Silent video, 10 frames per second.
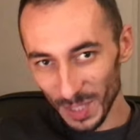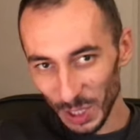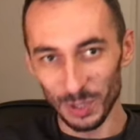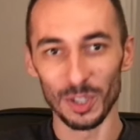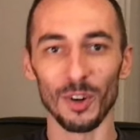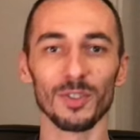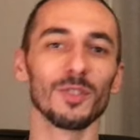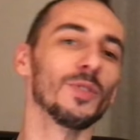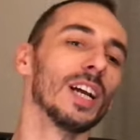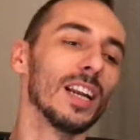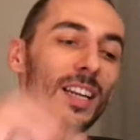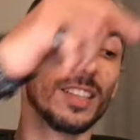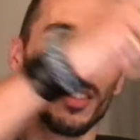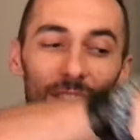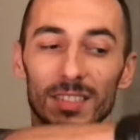you know the
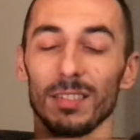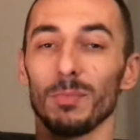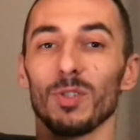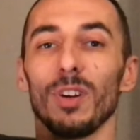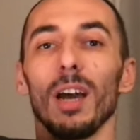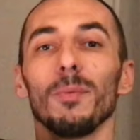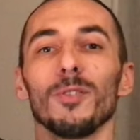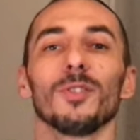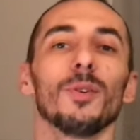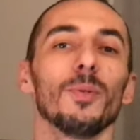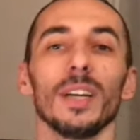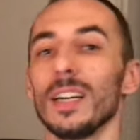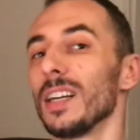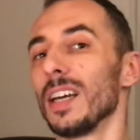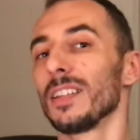drill, you can subscribe, you know
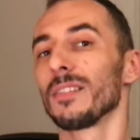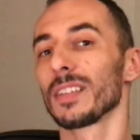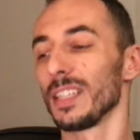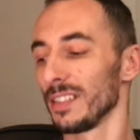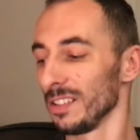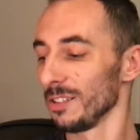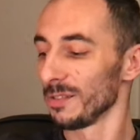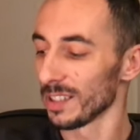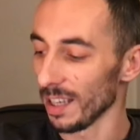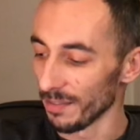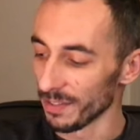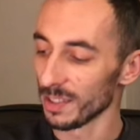where, and you'll get the new stuff.